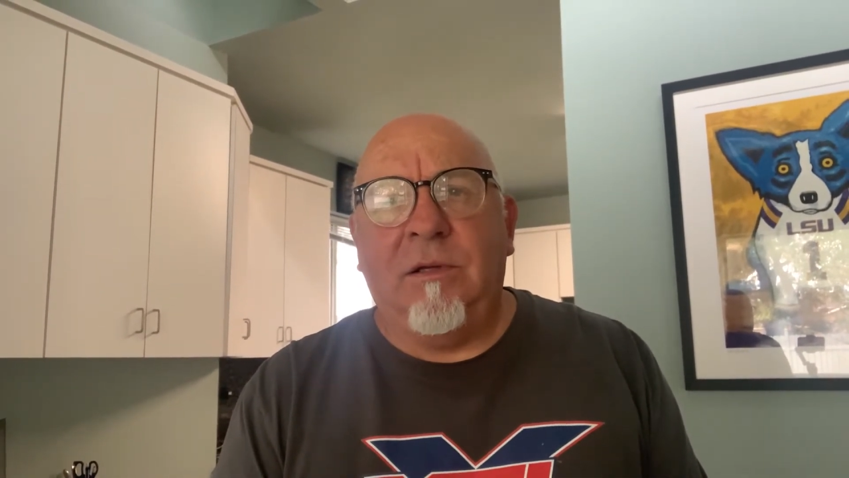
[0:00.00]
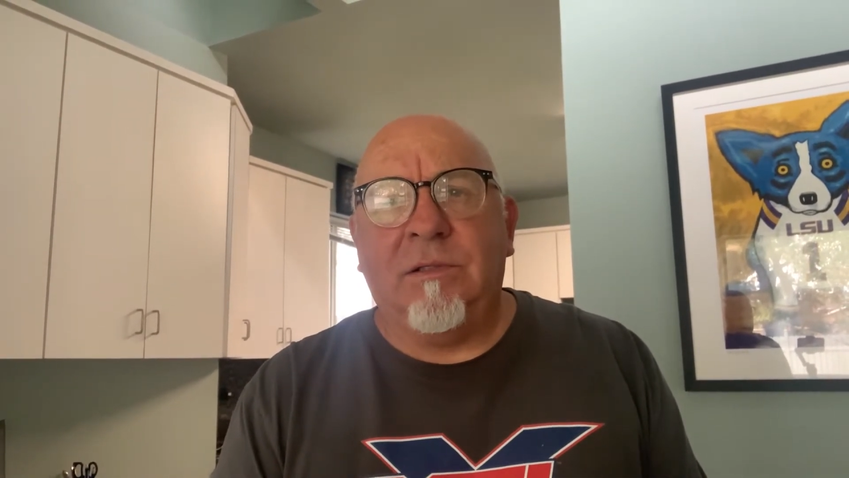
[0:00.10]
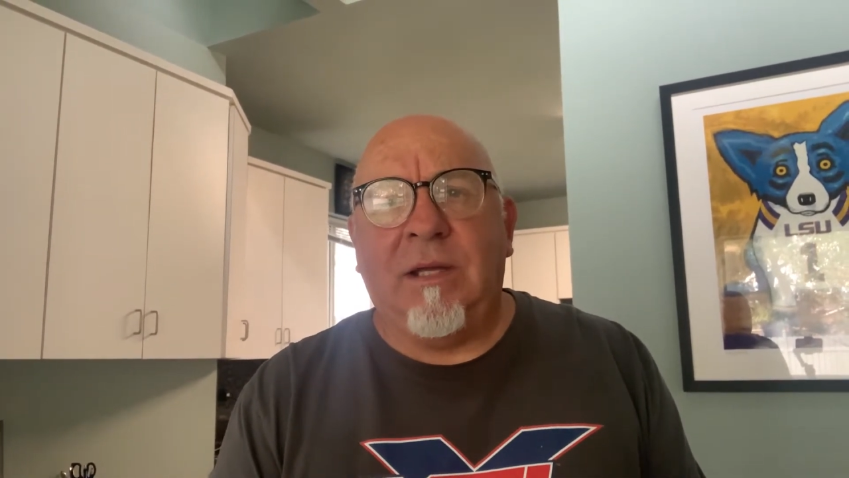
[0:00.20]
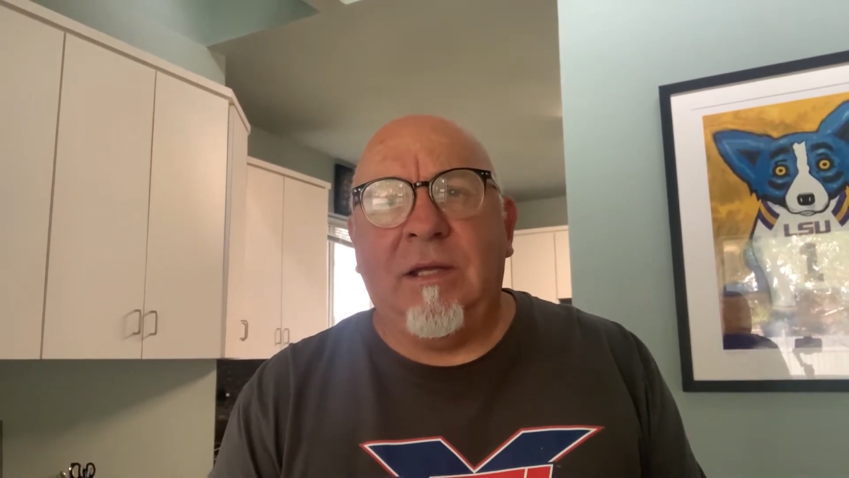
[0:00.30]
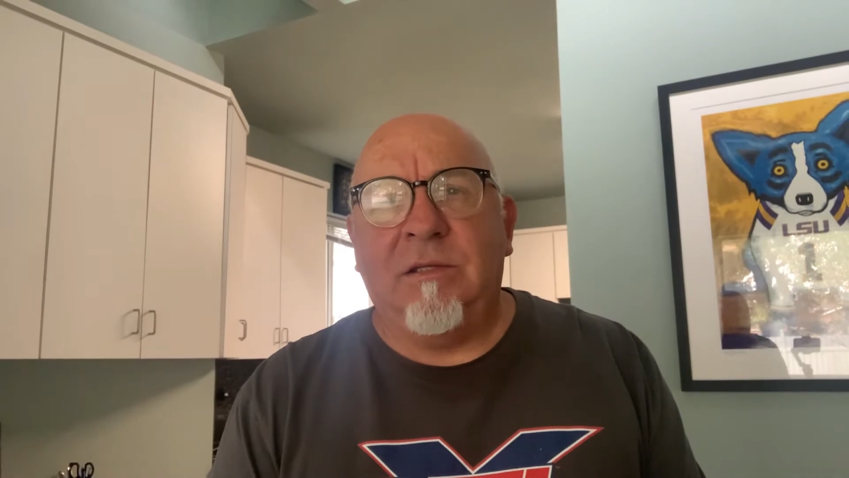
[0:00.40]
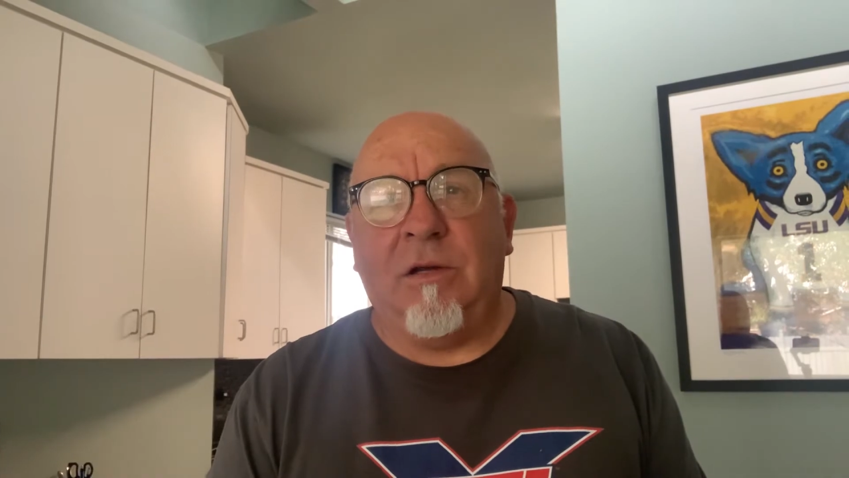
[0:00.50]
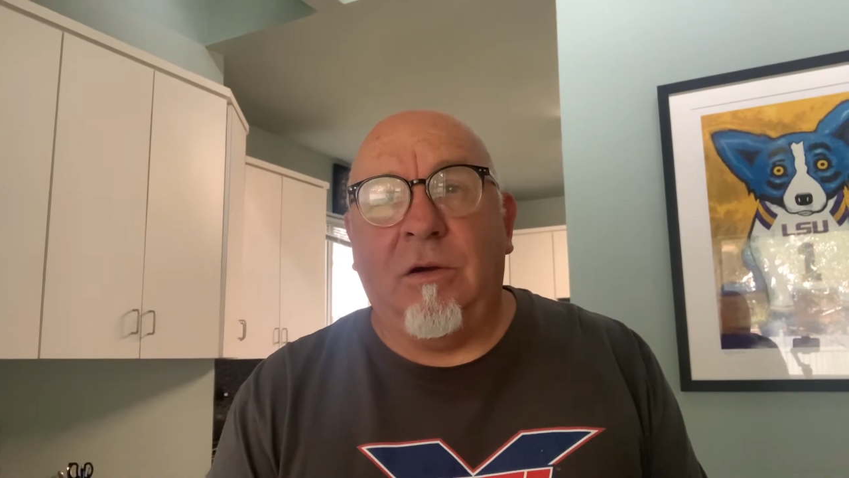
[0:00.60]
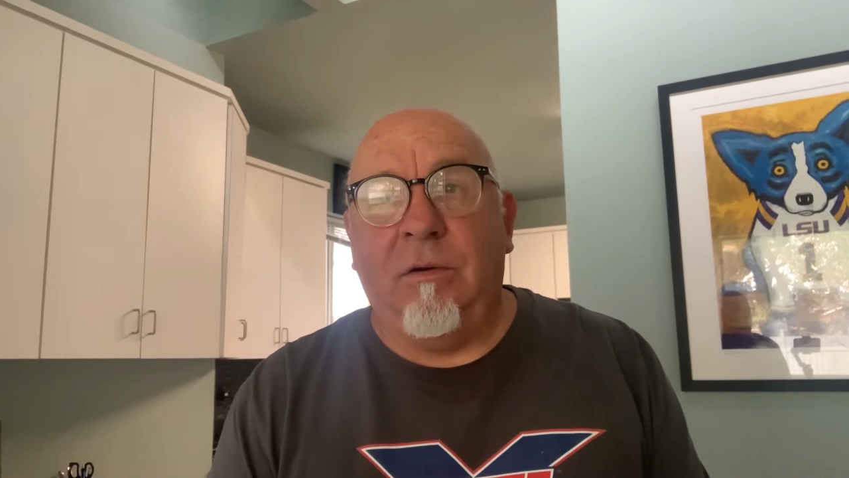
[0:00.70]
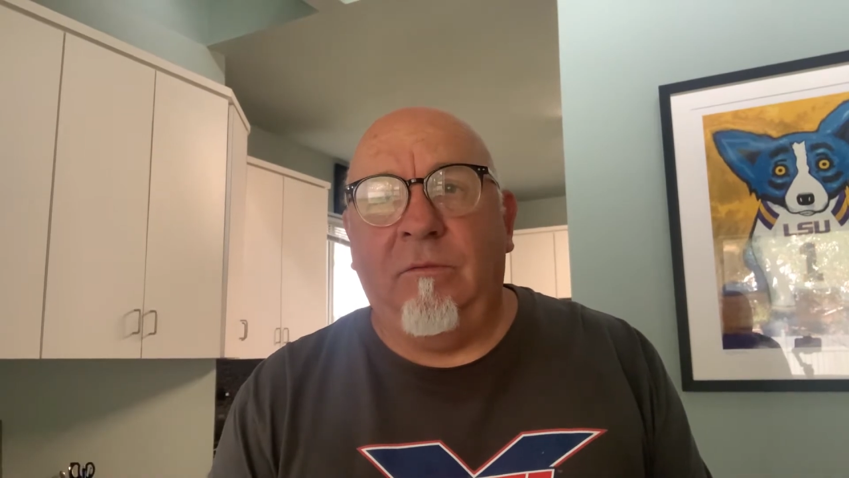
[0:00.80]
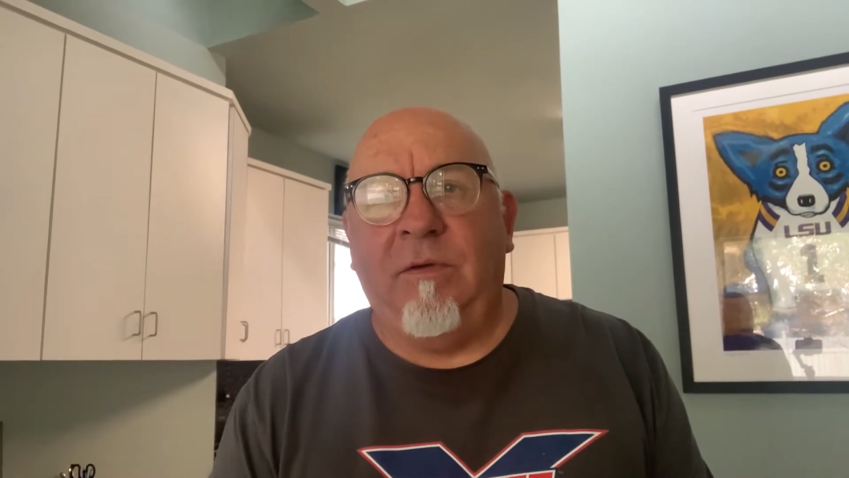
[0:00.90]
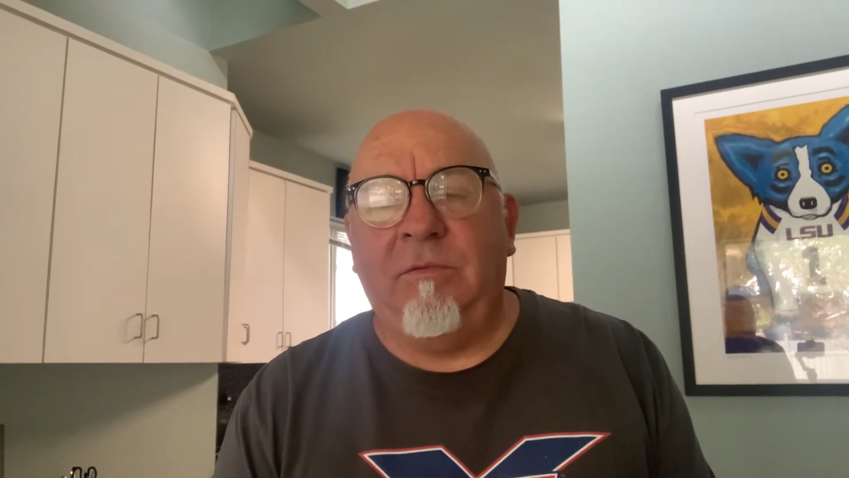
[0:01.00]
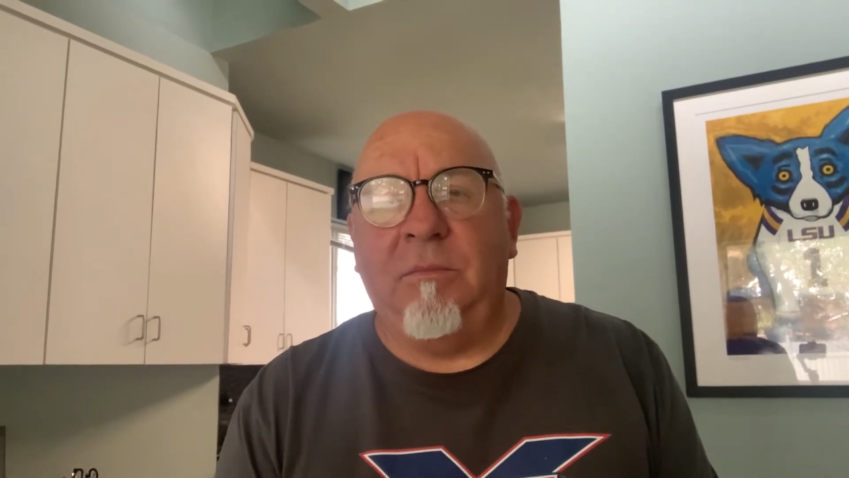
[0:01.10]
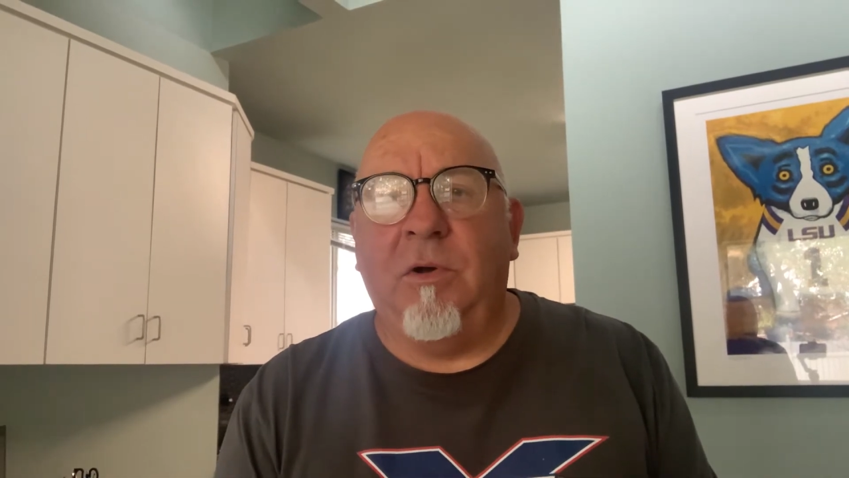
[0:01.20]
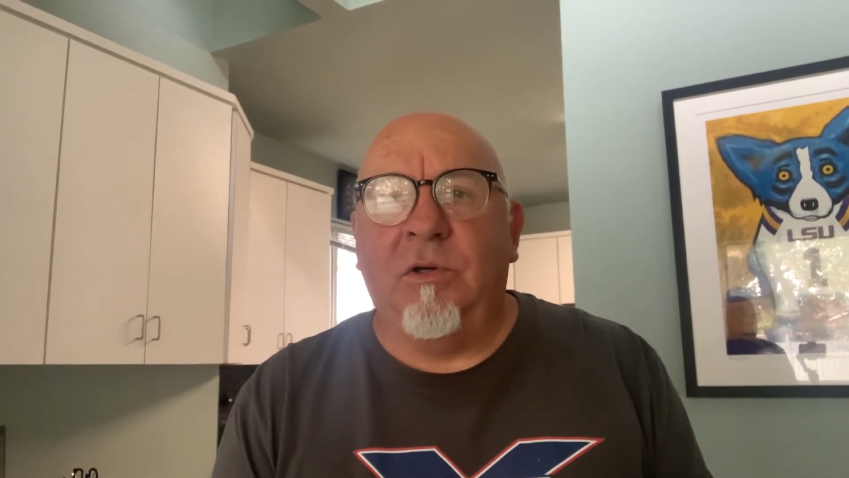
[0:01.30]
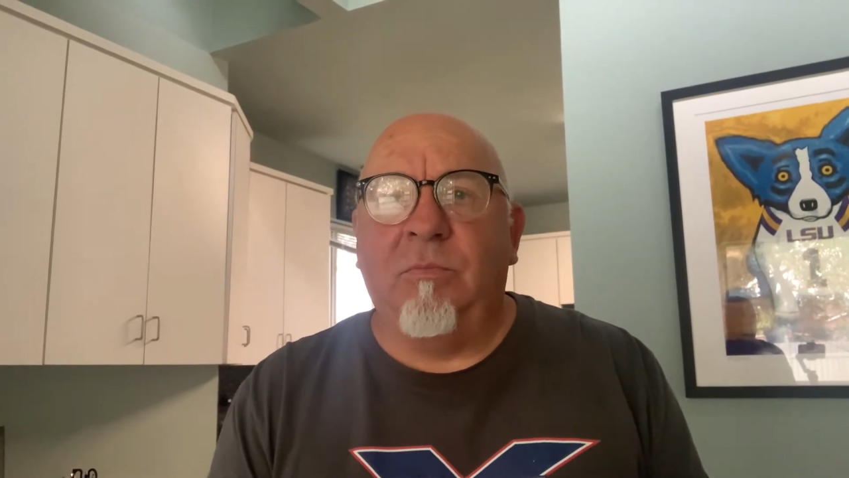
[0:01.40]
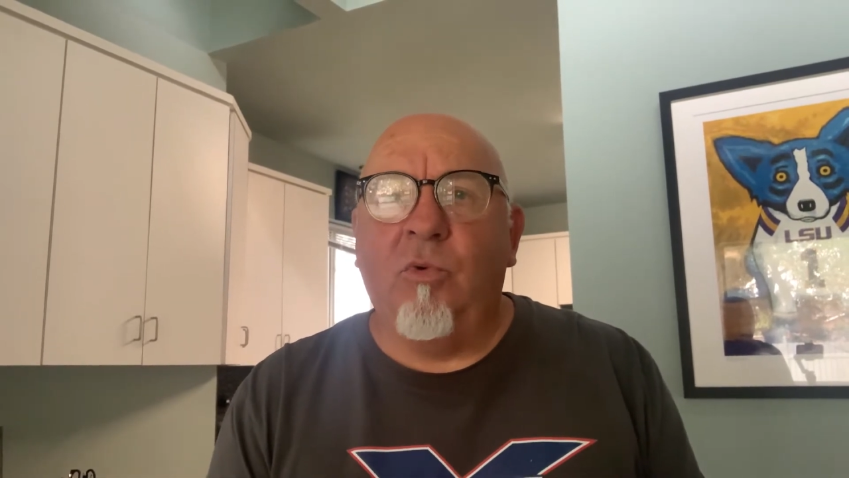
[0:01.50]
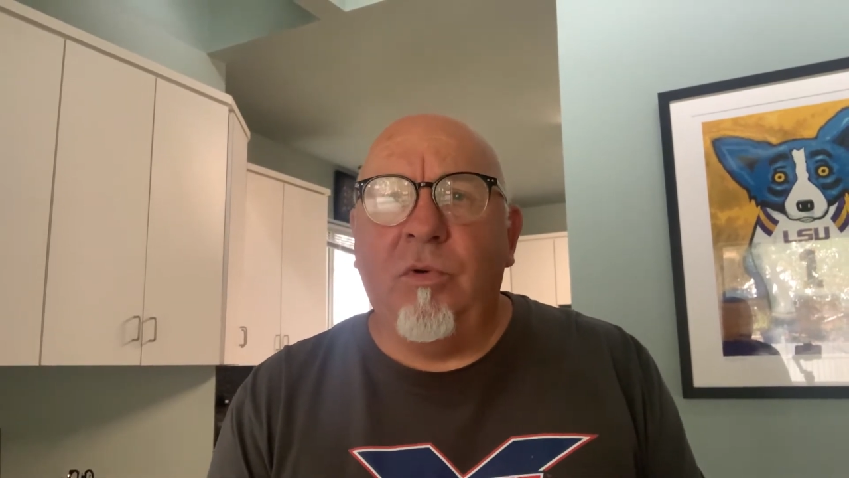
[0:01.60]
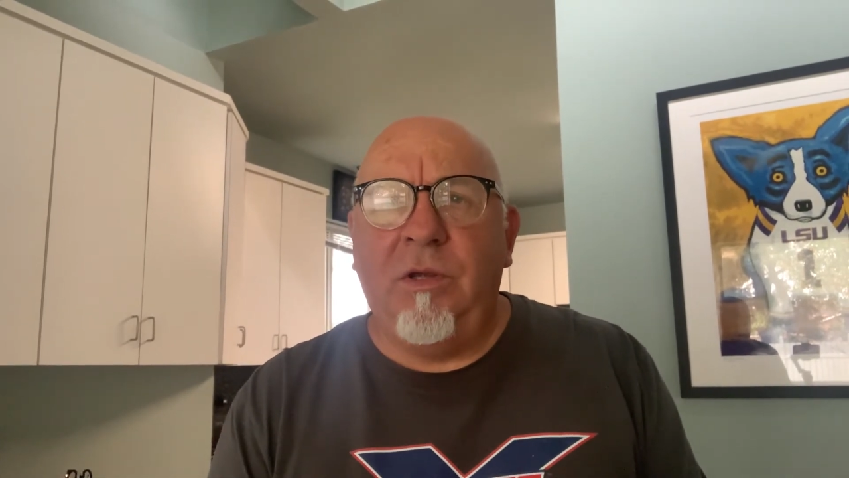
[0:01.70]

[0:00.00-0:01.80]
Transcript: looks like it's $150 more.